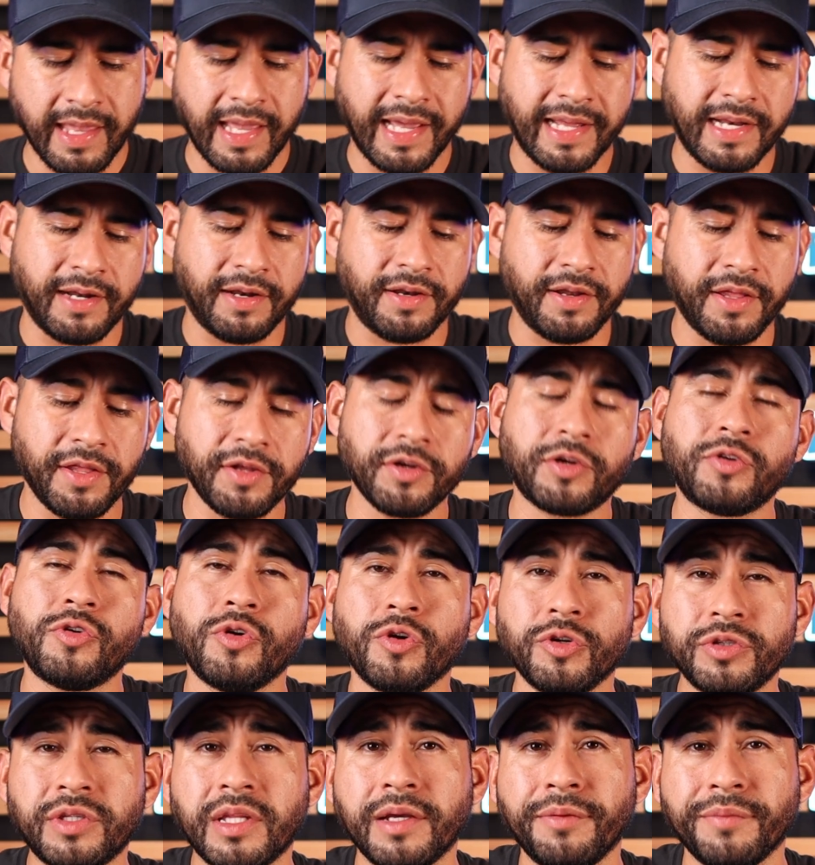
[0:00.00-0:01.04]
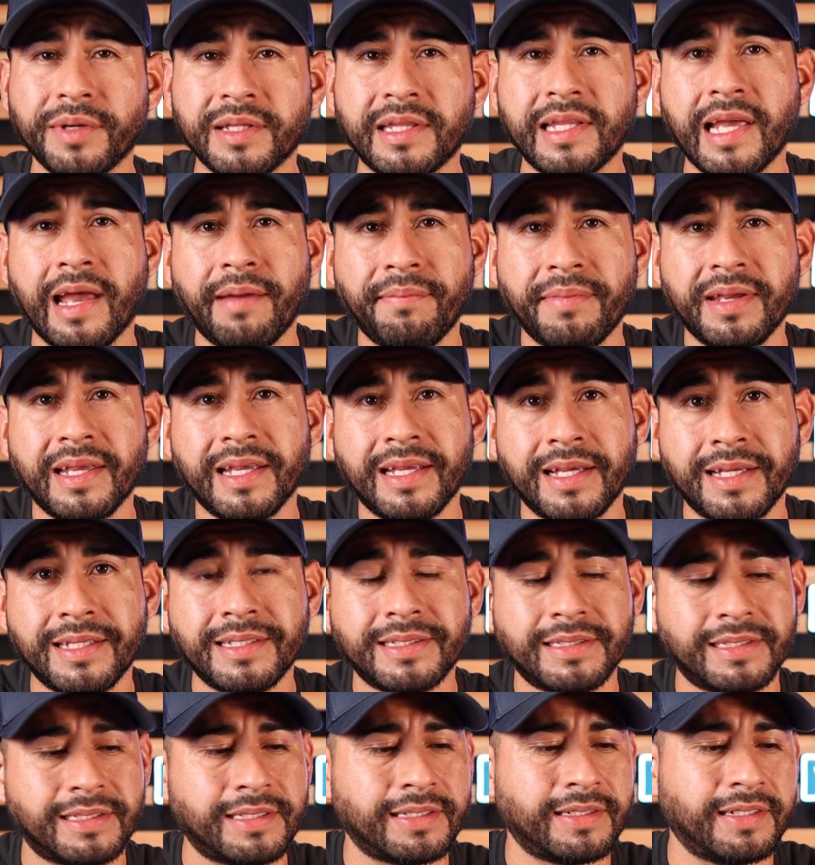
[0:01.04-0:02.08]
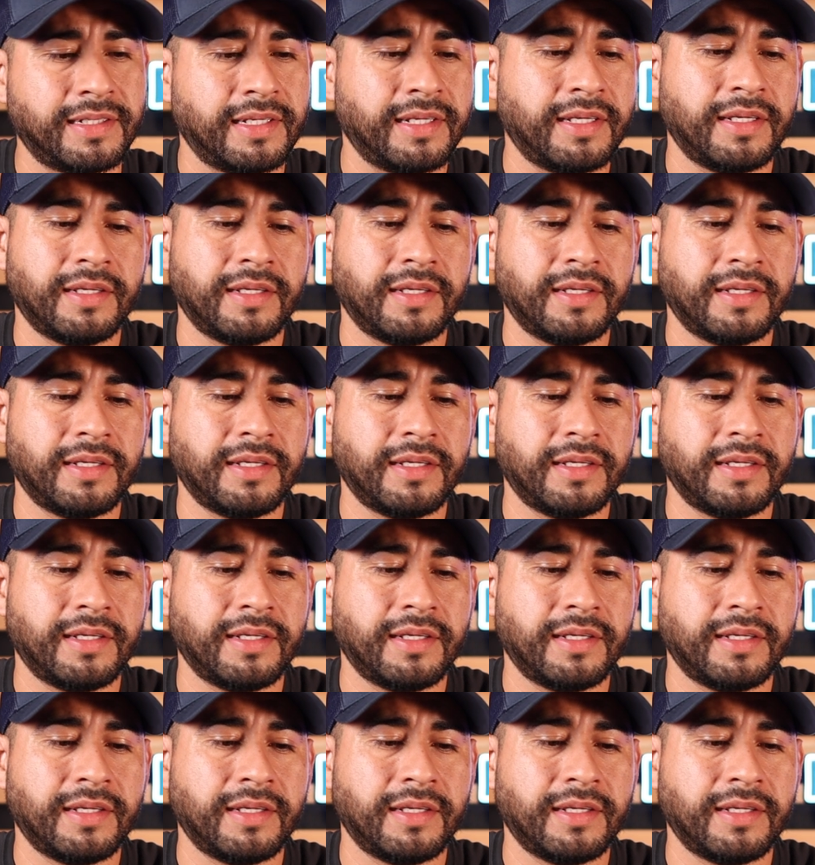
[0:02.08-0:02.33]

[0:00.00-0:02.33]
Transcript: And another cool thing with them is